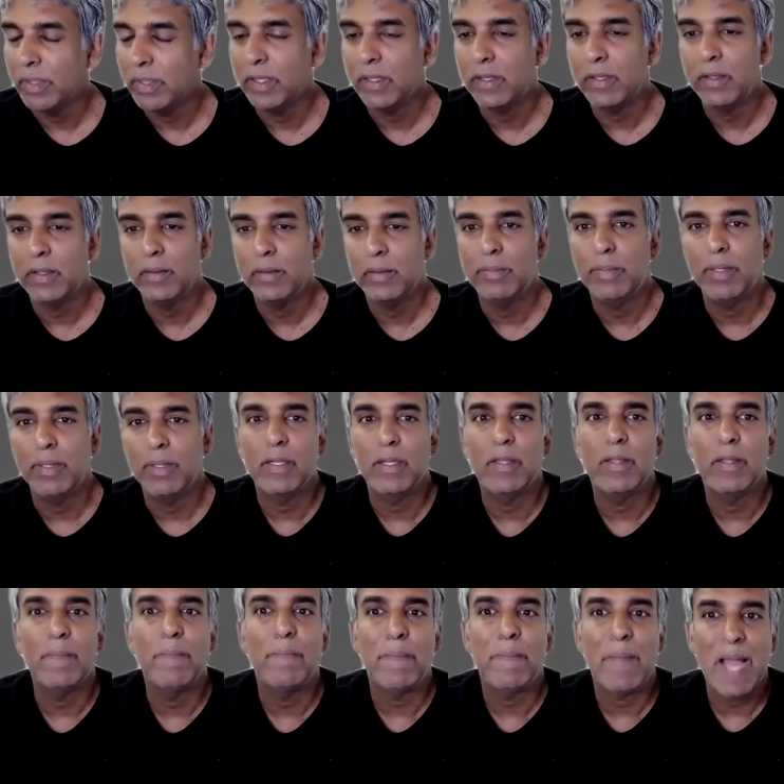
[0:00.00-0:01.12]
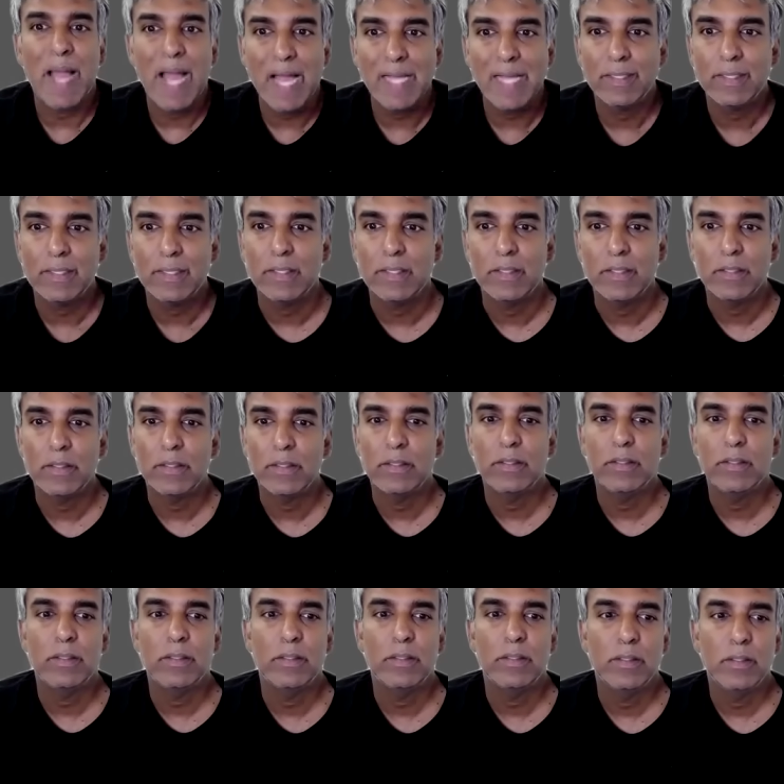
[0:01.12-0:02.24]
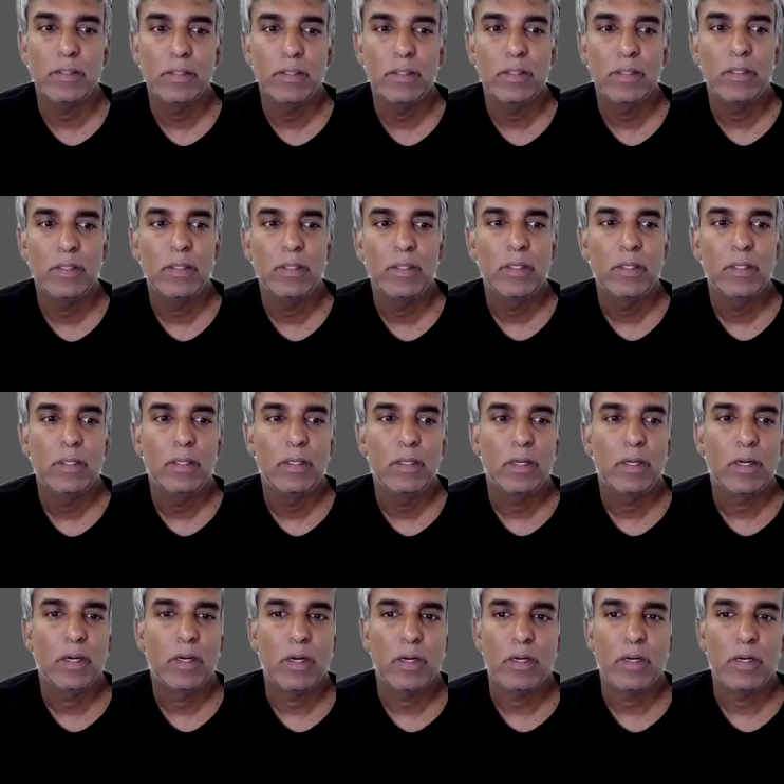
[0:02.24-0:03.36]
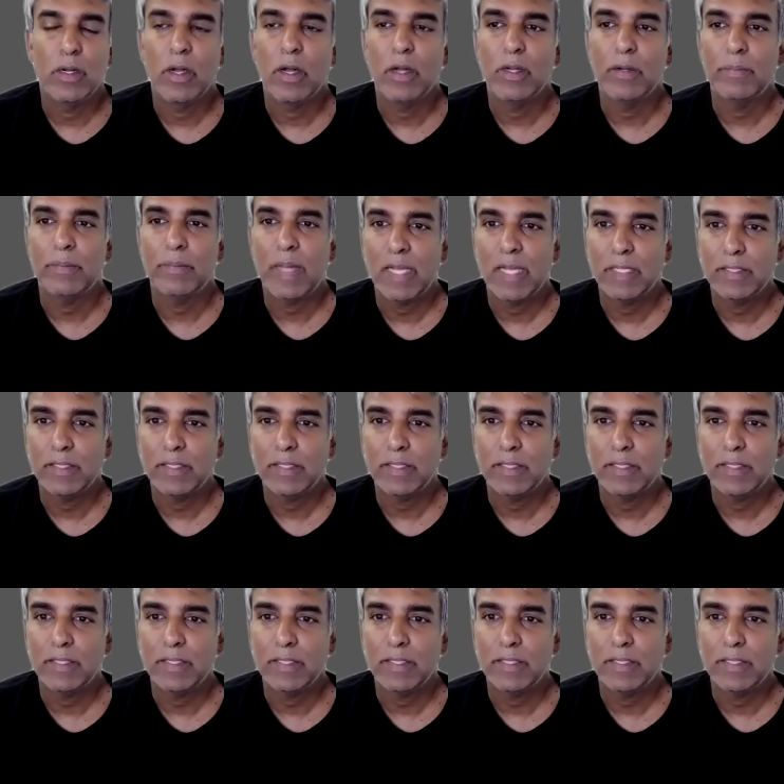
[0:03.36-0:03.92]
but the masses are not